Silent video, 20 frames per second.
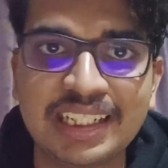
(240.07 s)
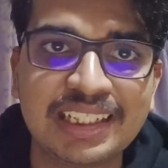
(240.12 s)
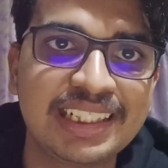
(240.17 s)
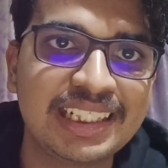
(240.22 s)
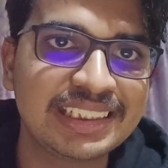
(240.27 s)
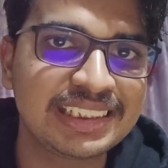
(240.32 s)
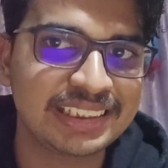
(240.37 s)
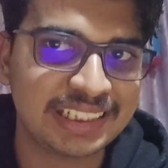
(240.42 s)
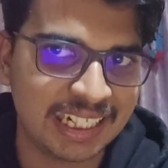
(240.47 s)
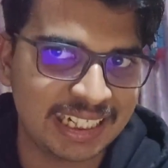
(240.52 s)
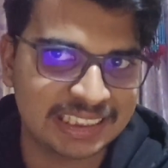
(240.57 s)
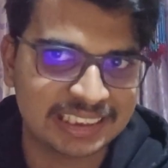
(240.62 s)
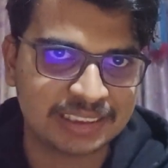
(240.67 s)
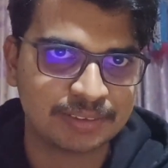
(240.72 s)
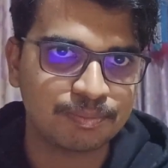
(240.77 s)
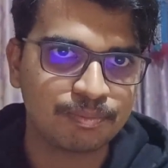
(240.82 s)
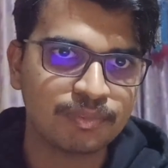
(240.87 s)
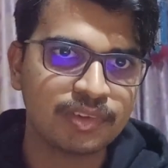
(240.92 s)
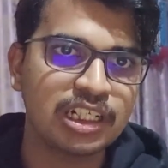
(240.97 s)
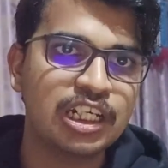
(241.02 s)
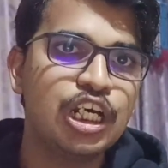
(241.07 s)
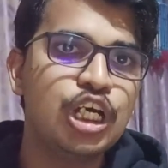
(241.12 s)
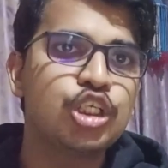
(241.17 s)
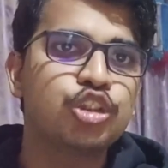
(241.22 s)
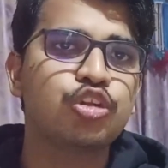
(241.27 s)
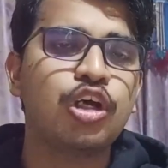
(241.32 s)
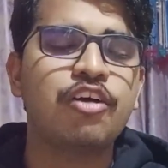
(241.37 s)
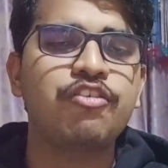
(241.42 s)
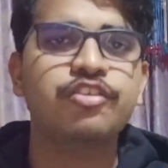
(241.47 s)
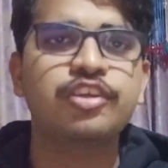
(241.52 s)
in this case.
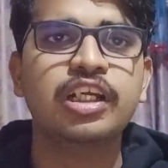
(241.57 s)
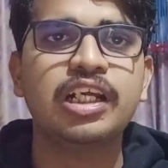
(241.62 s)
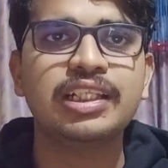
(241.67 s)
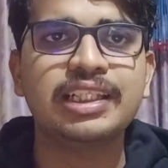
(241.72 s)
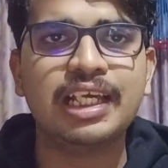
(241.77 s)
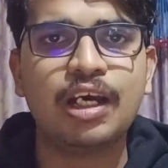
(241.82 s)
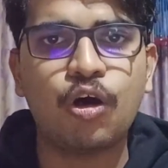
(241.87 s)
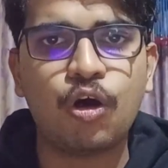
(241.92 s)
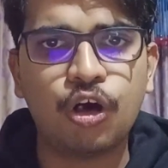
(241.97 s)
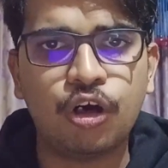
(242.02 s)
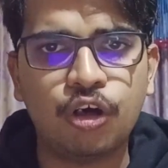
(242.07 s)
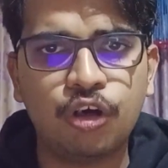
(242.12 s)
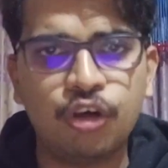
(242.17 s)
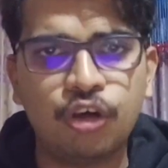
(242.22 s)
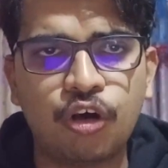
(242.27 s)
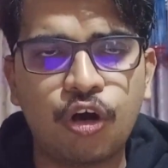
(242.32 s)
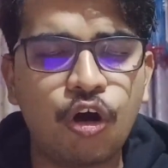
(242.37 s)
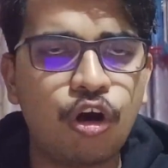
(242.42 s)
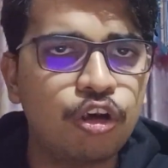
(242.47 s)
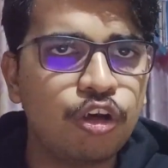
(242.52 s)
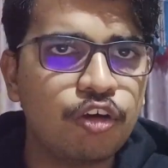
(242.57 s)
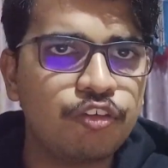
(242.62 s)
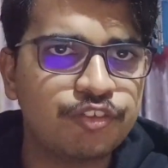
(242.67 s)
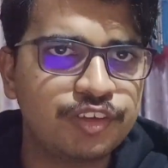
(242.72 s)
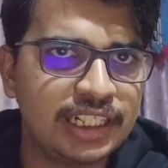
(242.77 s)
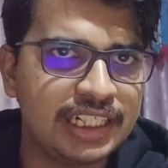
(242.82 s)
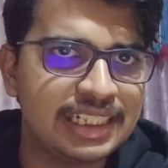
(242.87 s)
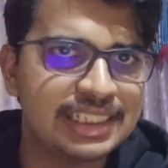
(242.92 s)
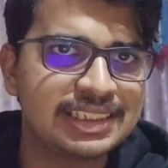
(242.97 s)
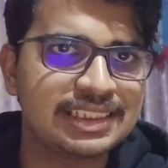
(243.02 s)
So after all of
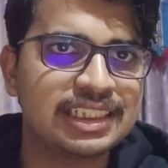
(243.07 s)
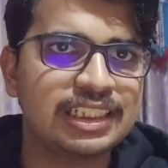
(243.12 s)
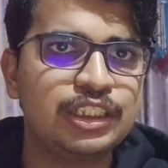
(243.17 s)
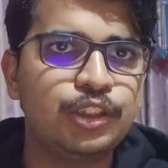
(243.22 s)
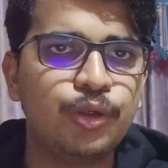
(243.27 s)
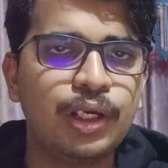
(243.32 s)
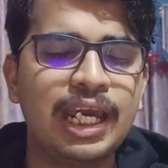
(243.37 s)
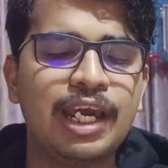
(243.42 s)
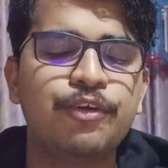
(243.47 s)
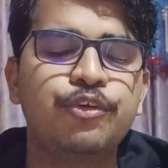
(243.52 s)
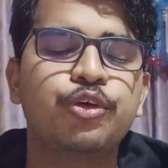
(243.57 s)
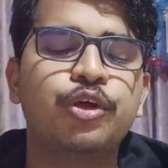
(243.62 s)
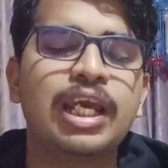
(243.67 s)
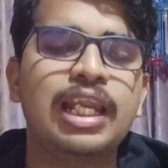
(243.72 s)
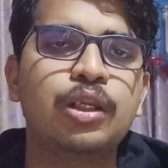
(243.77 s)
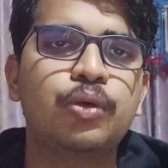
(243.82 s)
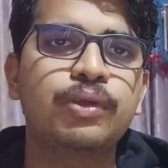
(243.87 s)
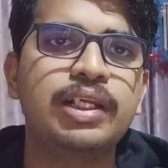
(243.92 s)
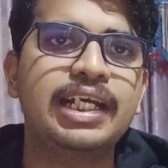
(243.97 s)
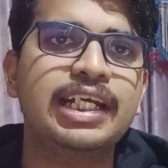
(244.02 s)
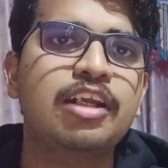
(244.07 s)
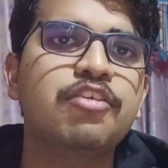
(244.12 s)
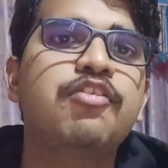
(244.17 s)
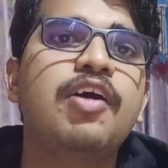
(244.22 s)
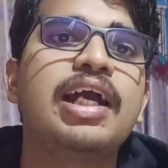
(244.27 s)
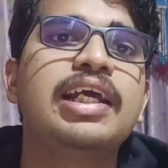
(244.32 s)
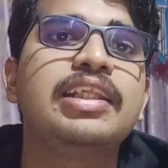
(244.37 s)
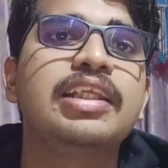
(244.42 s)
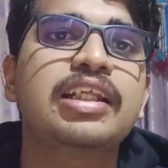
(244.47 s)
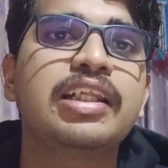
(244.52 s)
this, you calculate the
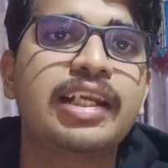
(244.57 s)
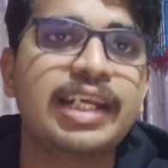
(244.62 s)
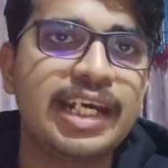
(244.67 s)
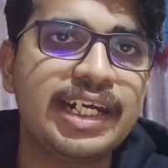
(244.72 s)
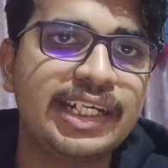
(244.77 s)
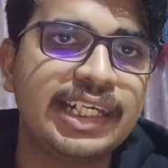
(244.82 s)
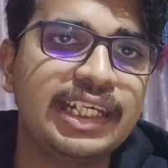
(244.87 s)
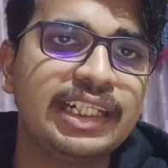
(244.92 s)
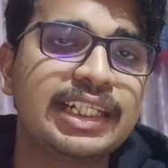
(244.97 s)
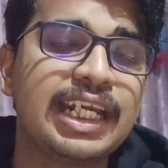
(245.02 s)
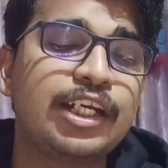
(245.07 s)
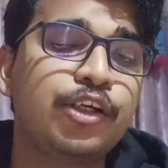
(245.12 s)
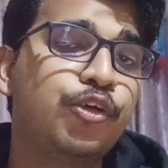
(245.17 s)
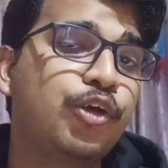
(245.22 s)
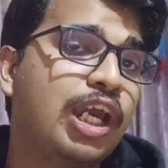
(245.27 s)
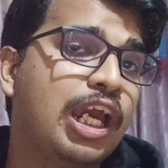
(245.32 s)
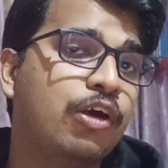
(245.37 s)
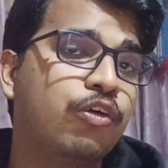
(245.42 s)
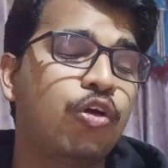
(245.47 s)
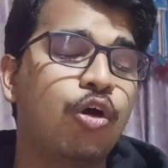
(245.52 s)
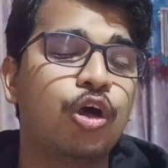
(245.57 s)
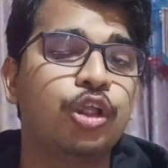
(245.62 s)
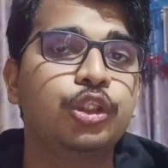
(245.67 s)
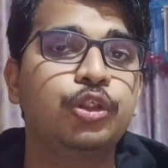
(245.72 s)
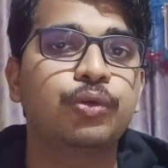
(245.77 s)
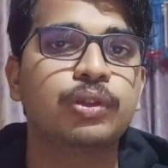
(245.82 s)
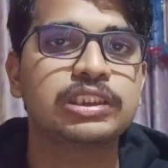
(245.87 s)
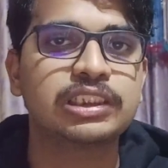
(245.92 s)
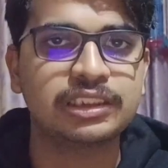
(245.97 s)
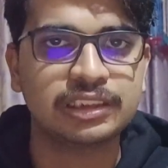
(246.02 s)
final rating that you have on
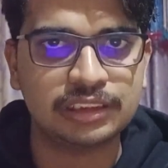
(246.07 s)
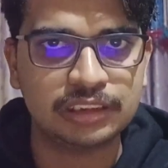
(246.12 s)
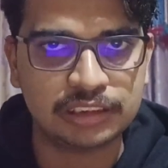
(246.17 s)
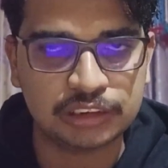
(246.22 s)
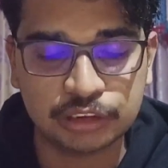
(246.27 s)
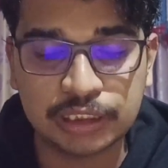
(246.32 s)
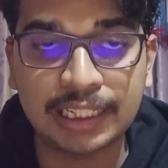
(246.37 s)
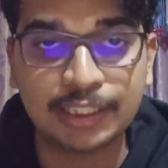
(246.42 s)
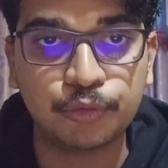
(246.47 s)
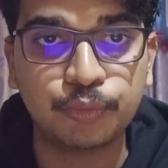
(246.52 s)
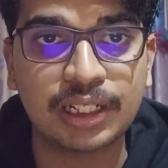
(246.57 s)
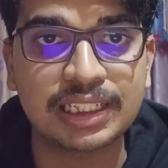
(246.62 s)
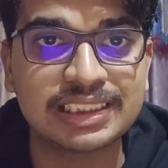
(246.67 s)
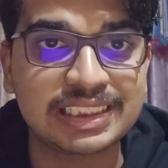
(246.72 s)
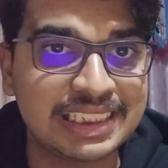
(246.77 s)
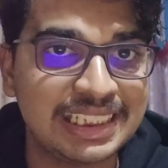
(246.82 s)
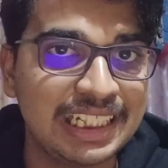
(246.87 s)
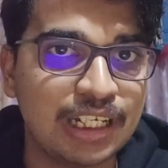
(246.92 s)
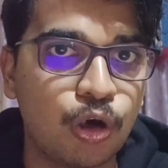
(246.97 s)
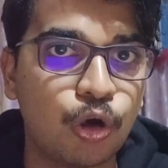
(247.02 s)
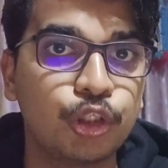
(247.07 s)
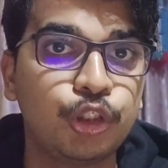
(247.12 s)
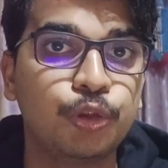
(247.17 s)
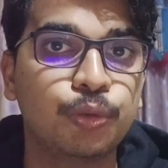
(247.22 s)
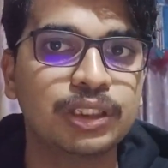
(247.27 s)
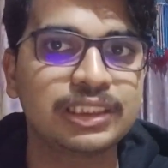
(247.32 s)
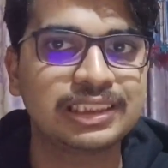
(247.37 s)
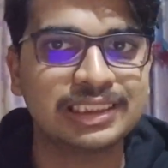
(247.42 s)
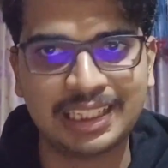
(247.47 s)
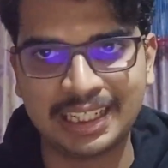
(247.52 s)
your that you can see on
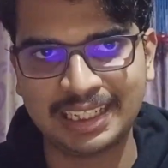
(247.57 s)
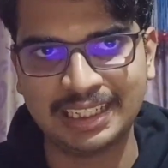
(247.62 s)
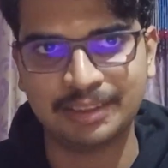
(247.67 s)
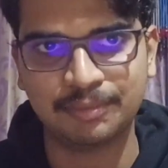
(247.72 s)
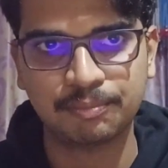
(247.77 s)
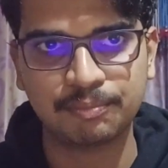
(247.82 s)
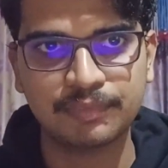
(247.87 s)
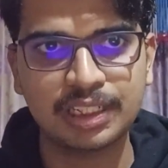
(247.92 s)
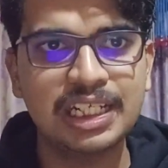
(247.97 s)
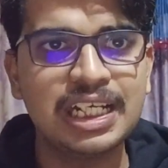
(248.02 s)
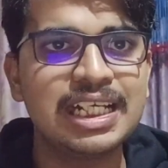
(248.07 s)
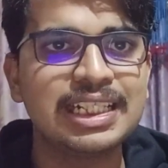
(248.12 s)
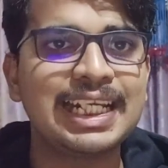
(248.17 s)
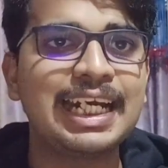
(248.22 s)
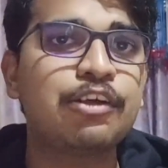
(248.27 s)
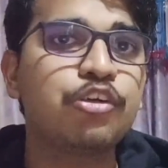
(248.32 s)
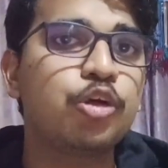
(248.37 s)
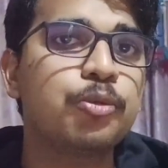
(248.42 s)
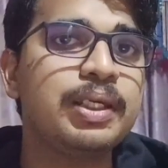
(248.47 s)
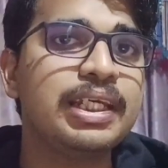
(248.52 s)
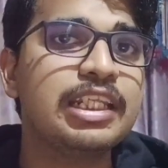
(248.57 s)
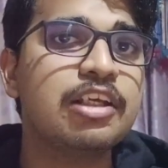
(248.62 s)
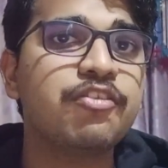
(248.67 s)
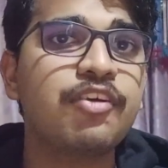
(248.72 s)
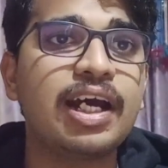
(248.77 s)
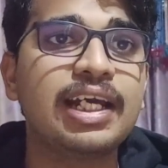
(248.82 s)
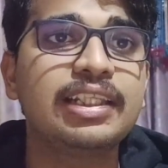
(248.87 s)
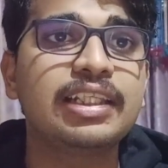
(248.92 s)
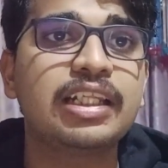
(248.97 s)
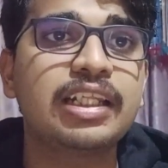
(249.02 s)
your screen. That would be the
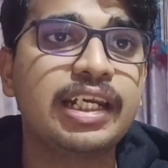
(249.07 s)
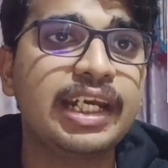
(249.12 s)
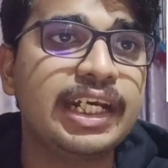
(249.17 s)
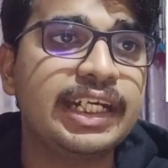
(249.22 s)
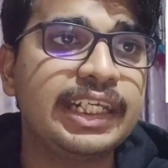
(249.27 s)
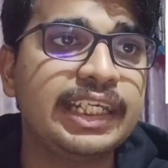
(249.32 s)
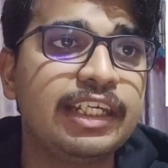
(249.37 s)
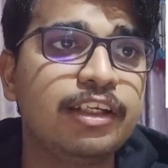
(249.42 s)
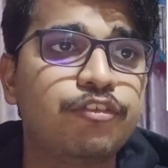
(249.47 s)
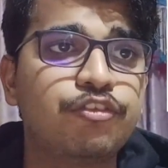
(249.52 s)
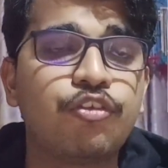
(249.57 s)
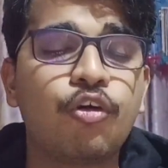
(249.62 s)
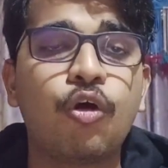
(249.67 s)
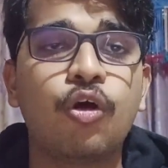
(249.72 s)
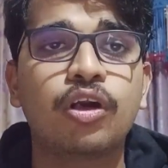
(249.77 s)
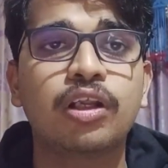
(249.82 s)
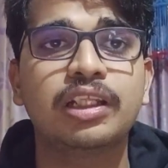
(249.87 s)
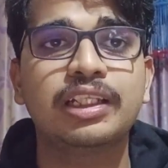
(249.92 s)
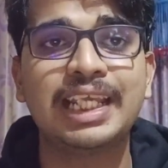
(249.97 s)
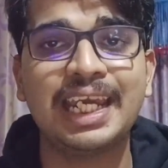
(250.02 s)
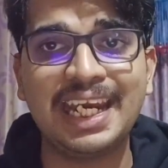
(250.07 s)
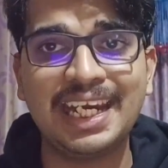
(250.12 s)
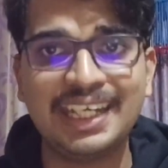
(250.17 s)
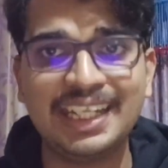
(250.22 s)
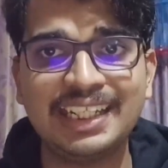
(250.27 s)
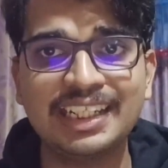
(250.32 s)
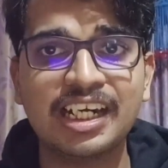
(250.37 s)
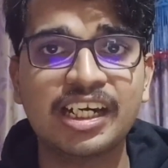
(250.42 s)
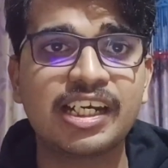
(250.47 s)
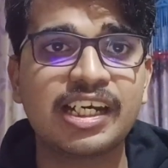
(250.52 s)
final rating for the
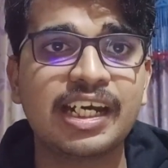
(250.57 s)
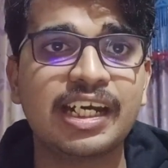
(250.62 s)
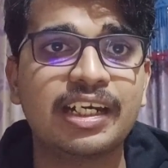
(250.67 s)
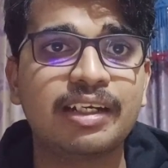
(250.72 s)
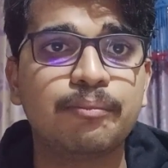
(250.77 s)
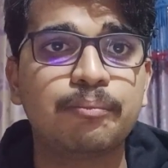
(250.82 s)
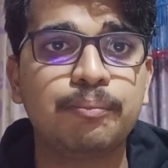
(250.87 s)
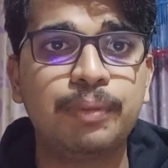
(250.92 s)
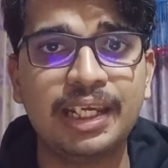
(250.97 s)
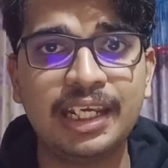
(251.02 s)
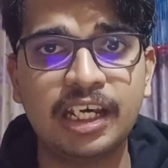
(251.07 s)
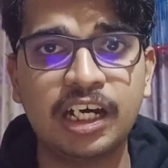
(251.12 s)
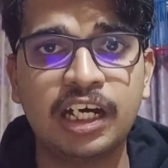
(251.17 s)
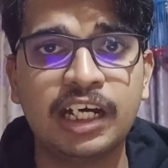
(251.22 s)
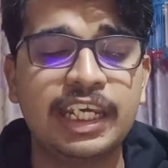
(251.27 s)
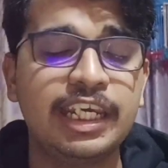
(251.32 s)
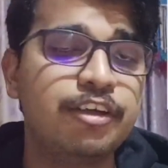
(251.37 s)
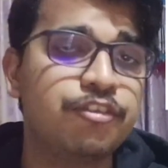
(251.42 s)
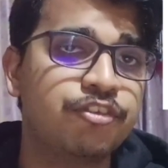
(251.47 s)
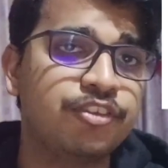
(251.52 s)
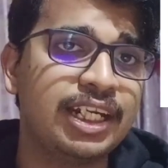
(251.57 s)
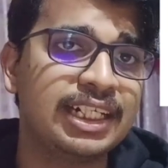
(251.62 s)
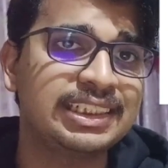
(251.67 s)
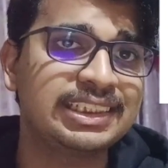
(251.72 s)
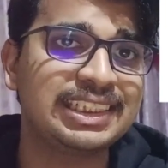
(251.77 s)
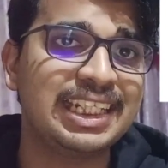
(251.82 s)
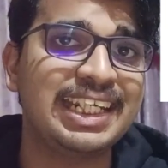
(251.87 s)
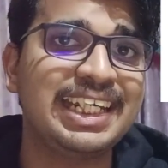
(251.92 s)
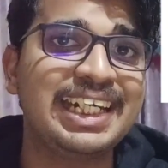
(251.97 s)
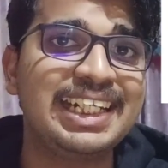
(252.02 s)
1800 player if, let's
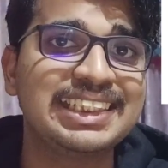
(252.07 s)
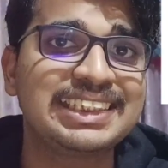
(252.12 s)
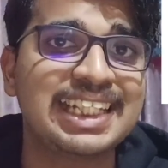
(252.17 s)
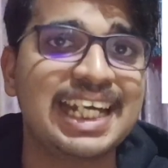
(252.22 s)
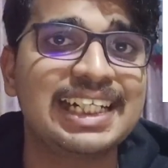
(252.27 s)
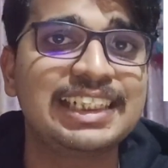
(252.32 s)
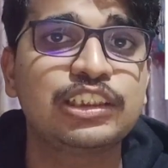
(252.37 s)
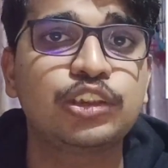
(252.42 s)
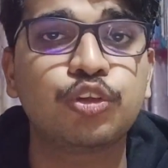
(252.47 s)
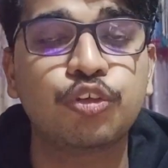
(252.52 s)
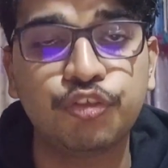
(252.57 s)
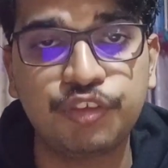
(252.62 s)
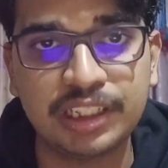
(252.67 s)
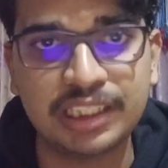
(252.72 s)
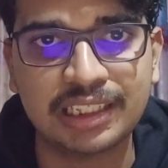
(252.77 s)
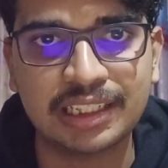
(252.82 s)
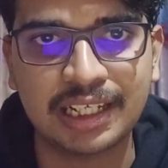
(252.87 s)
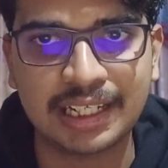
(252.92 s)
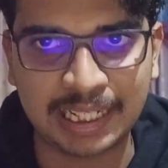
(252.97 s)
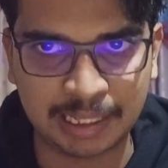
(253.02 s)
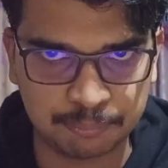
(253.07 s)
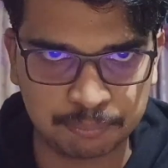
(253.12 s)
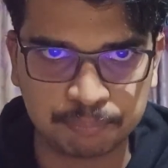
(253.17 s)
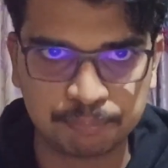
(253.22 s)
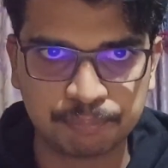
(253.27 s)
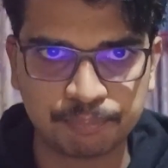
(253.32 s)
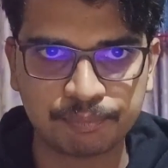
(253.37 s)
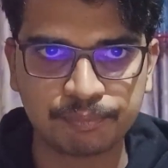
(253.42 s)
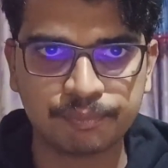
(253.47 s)
say, he decides to win the game.